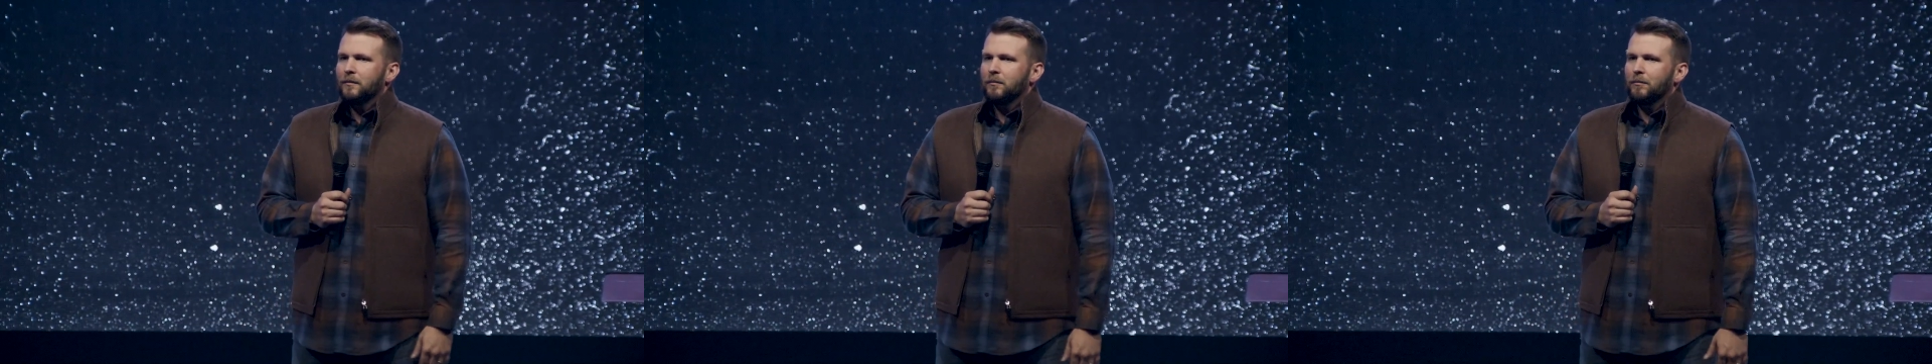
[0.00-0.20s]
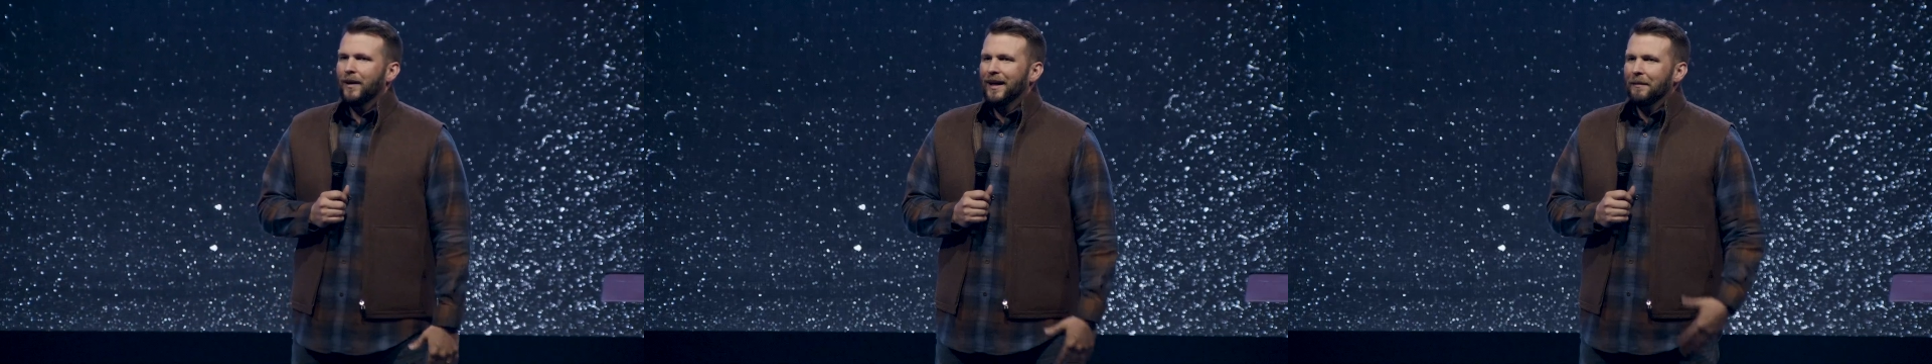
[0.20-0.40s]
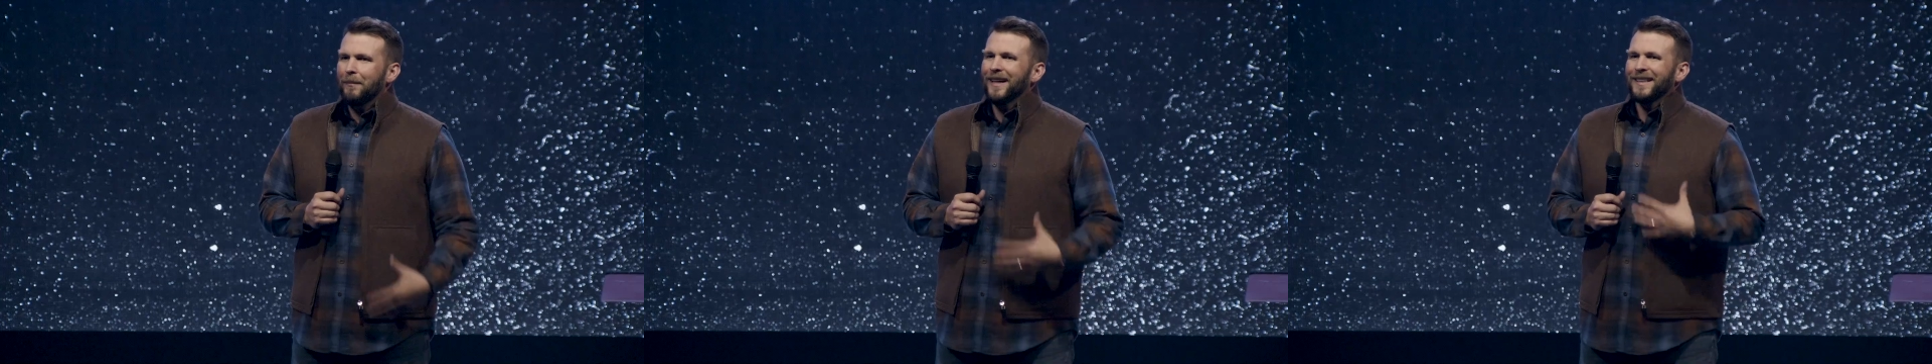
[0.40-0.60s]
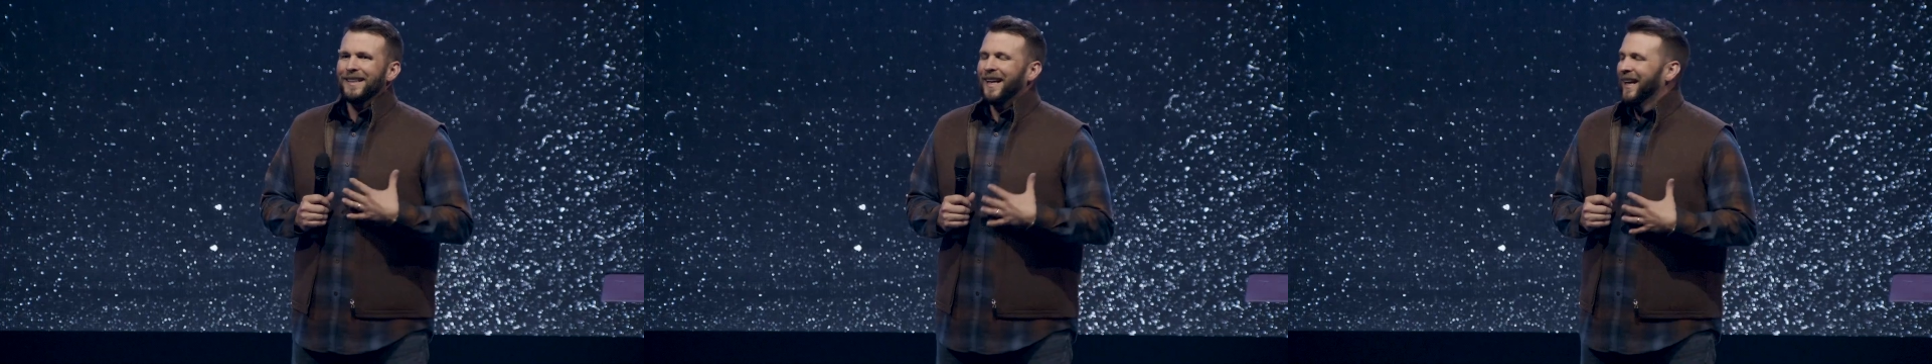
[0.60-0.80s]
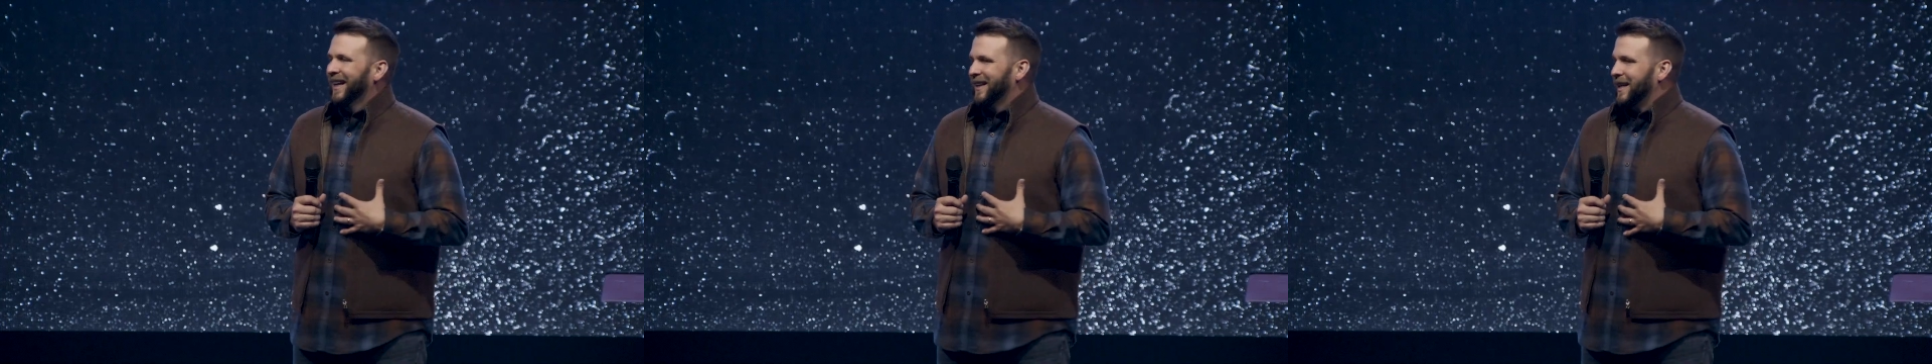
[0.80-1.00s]
my, my
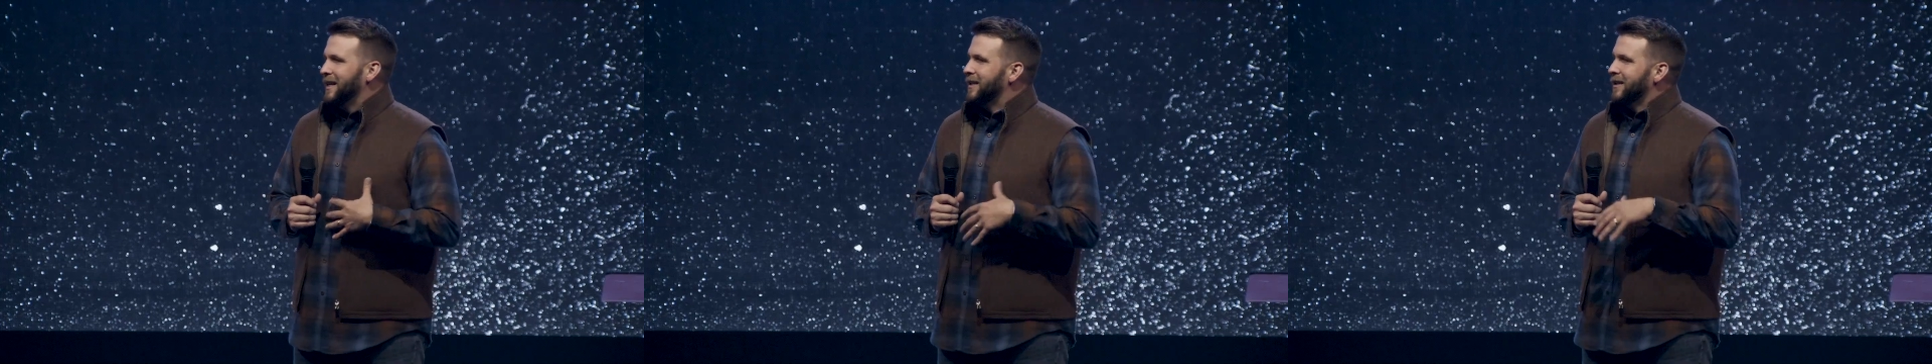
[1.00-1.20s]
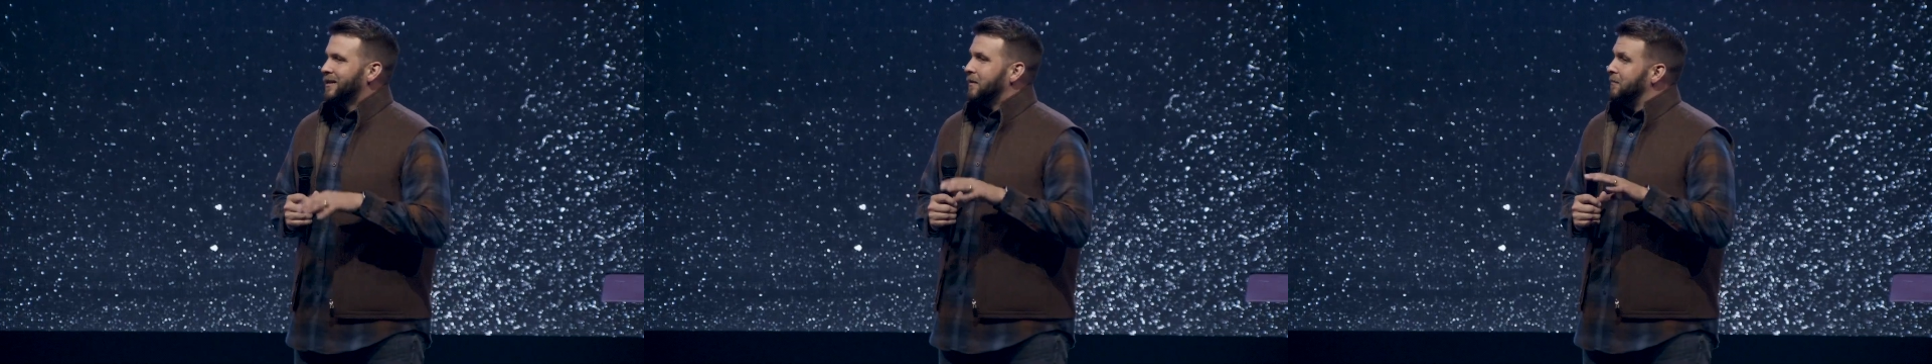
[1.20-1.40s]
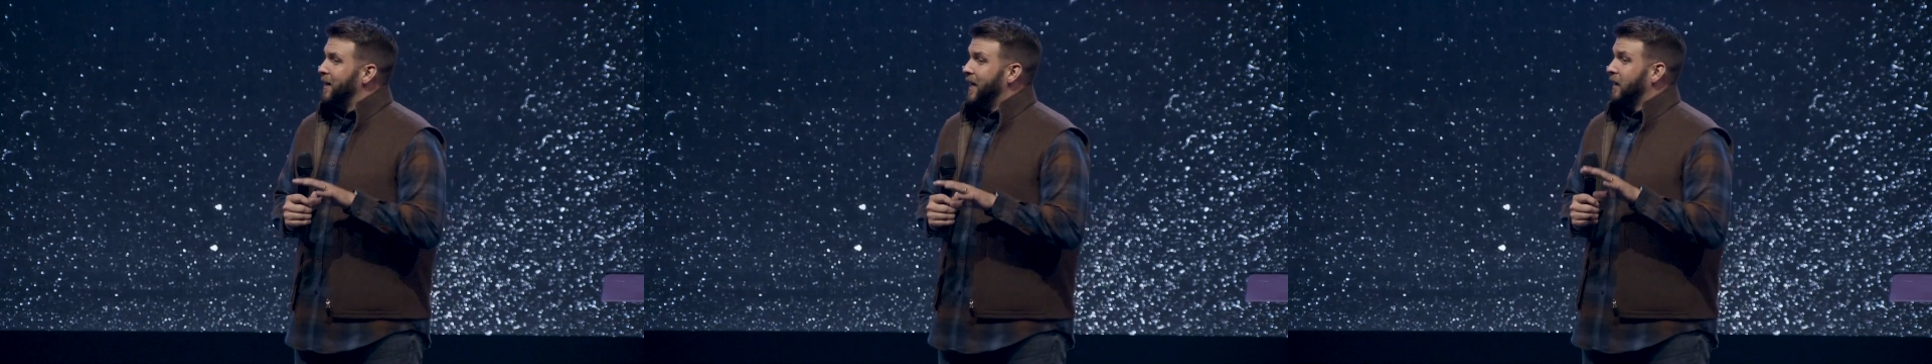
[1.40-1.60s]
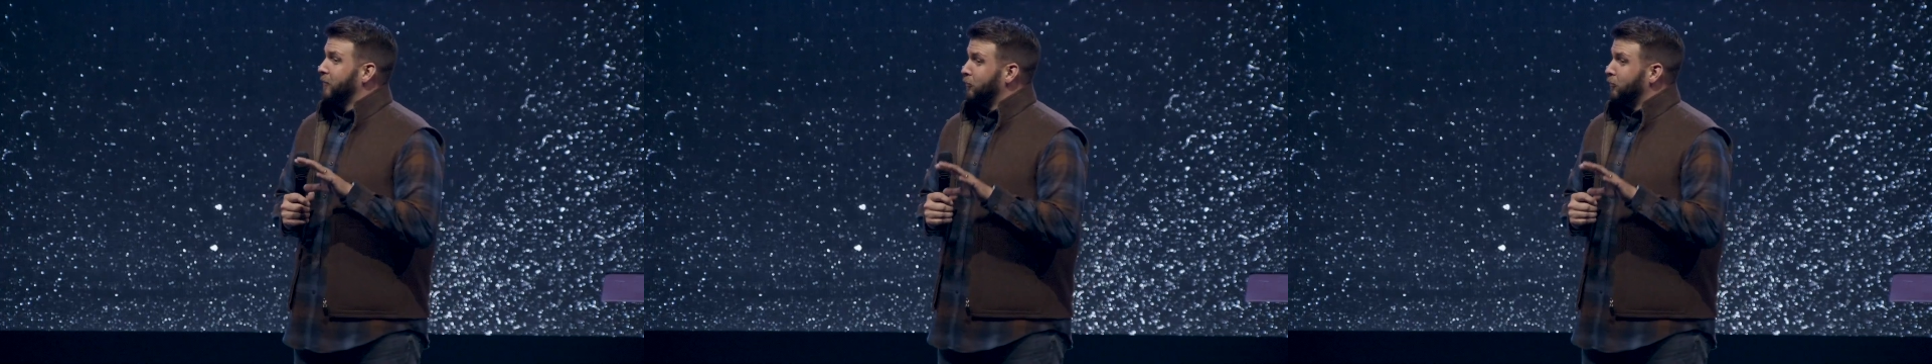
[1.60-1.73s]
dad, he's just a man